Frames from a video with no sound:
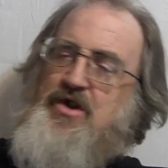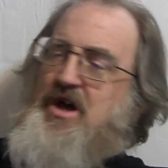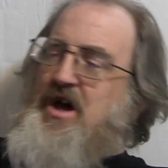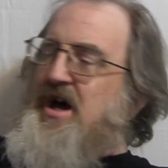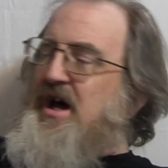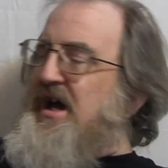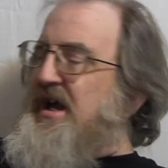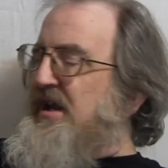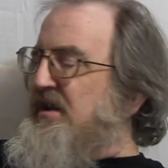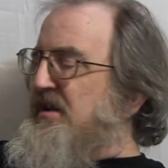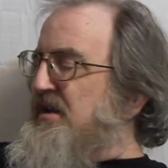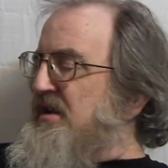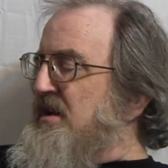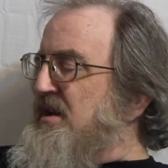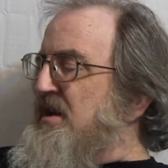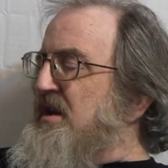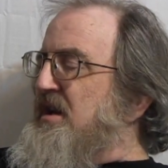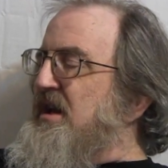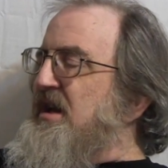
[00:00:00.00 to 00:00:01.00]
9,
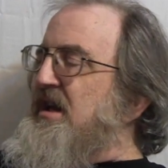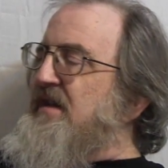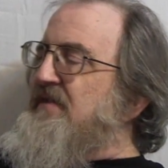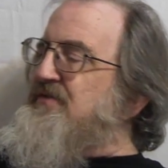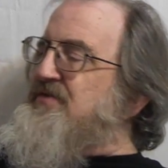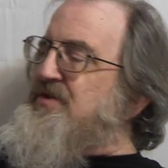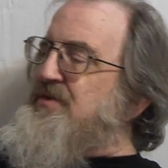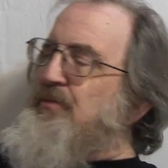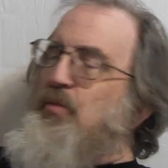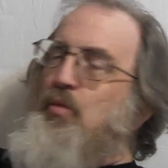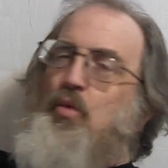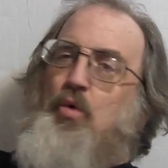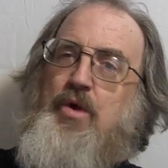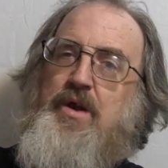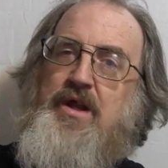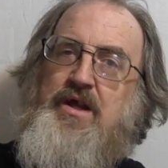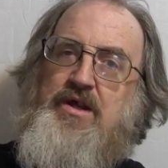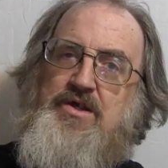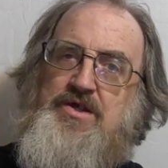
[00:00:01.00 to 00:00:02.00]
he gives some
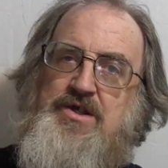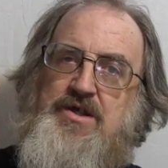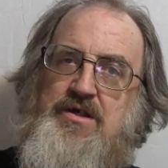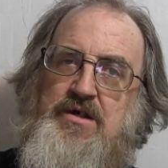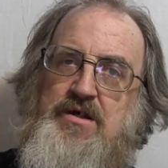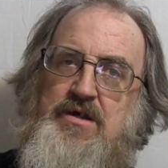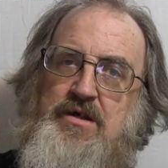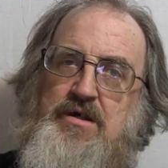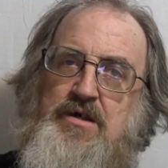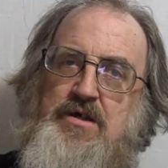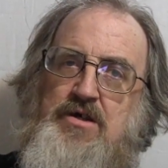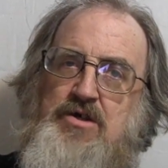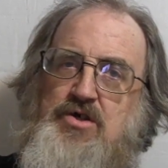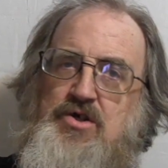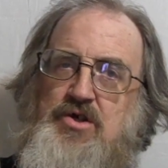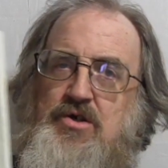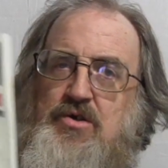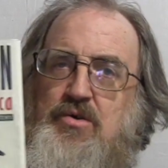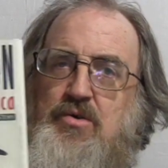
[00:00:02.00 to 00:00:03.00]
warnings
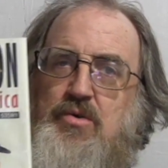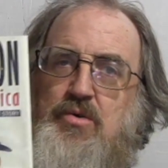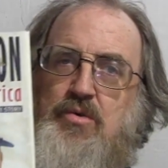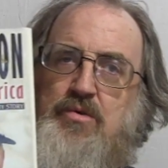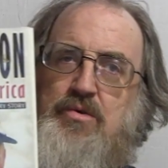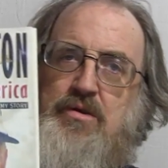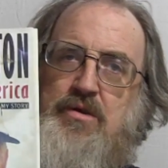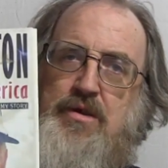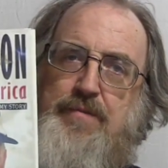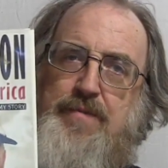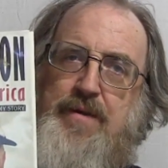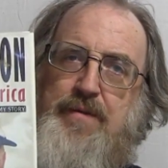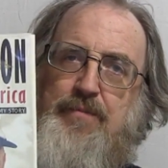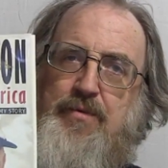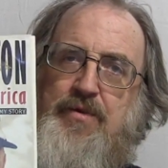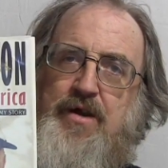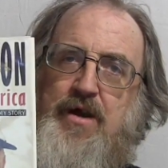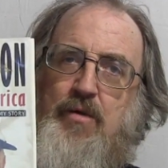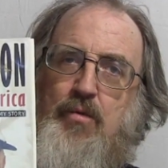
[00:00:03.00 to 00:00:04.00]
to the
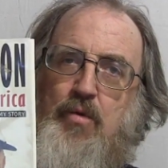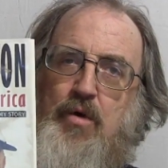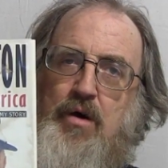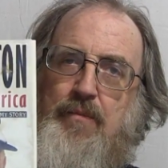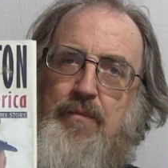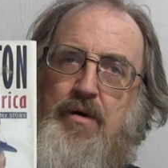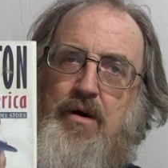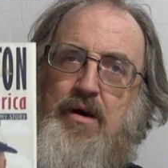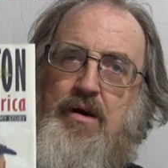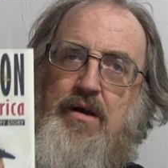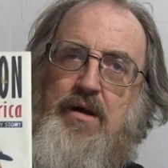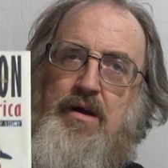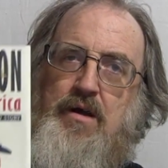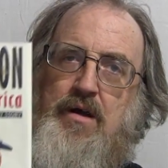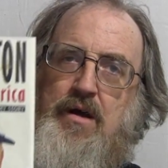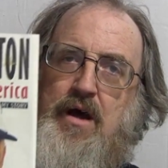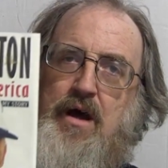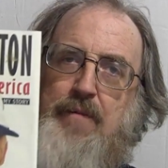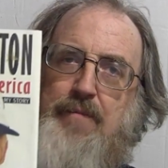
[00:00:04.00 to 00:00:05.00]
people there at Walmart
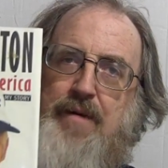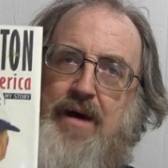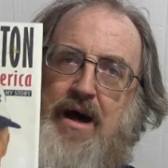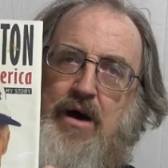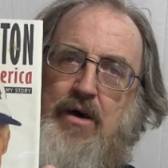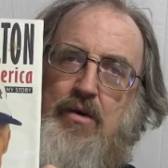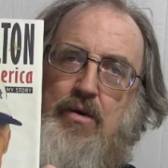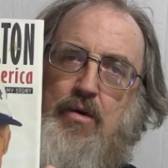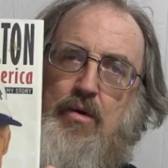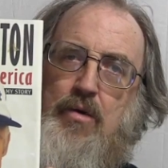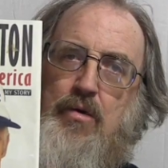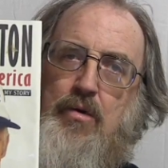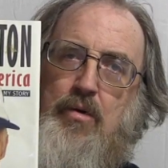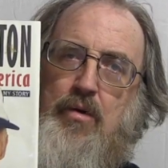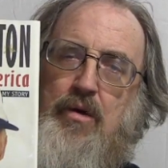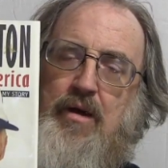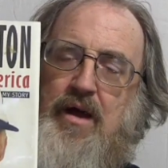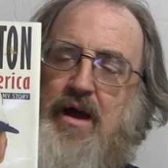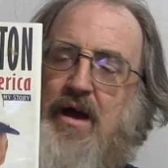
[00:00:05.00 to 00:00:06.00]
about
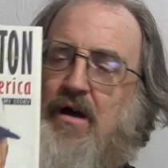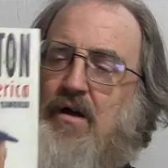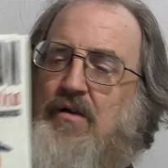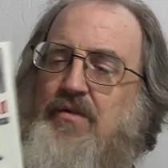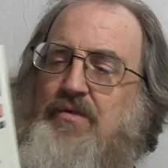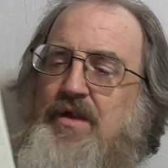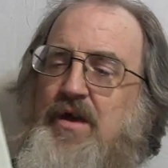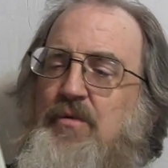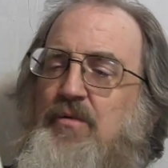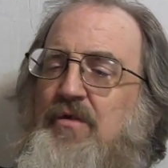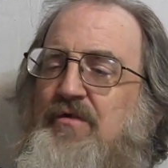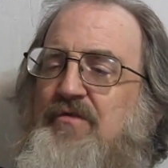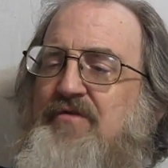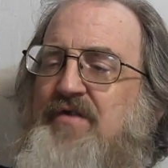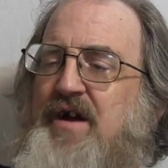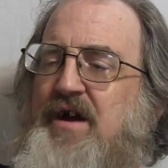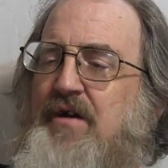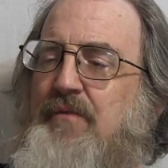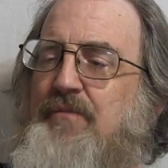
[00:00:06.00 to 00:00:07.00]
how they will
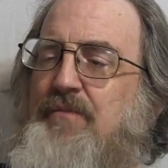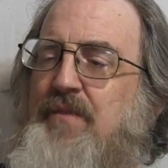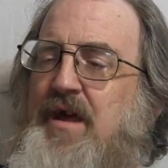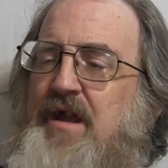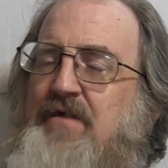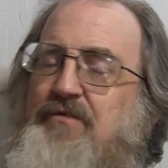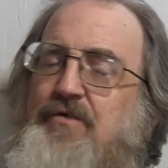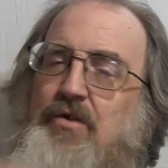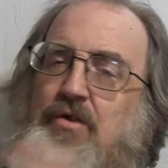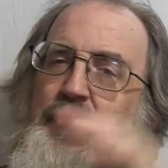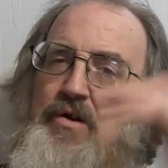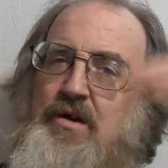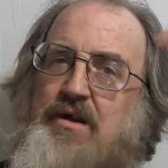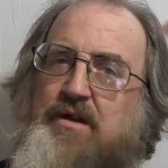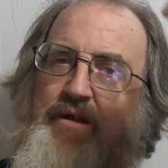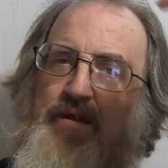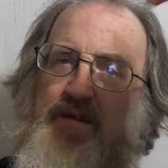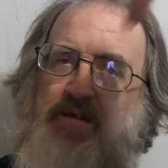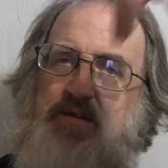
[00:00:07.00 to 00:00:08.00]
fail. And if you
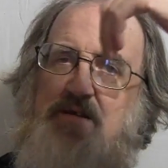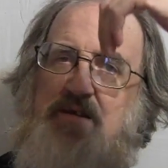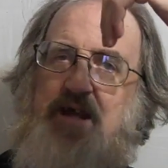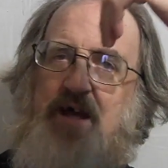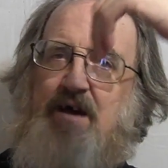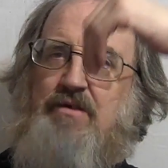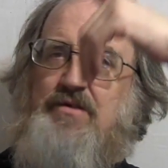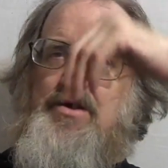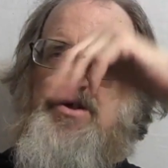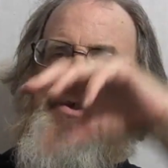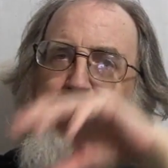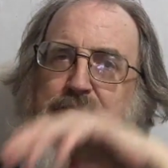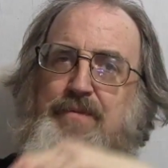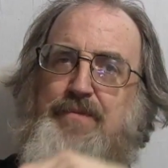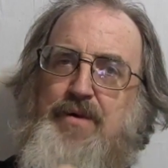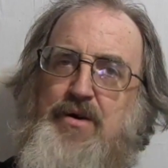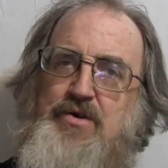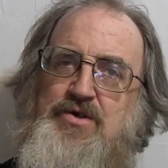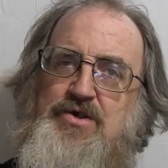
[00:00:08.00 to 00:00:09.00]
look down, this will
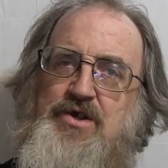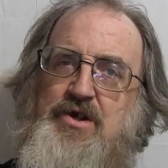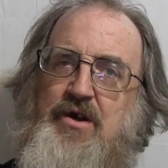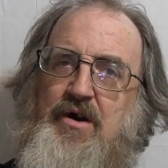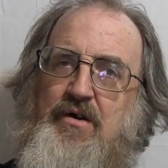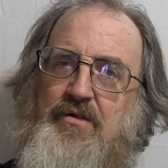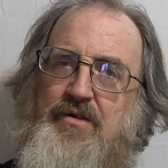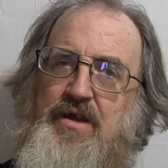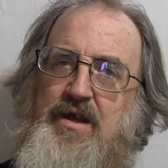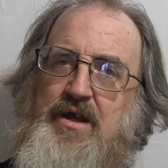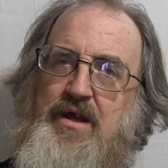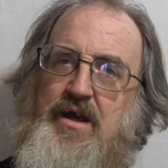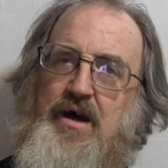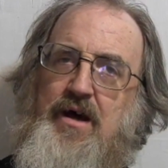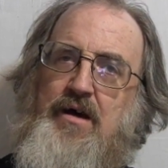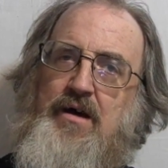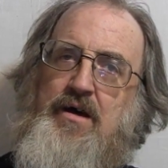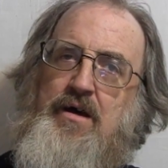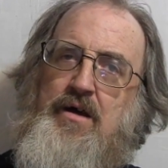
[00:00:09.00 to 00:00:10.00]
be posted on the
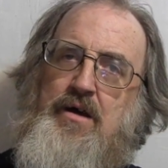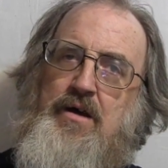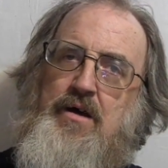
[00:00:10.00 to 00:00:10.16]
uh,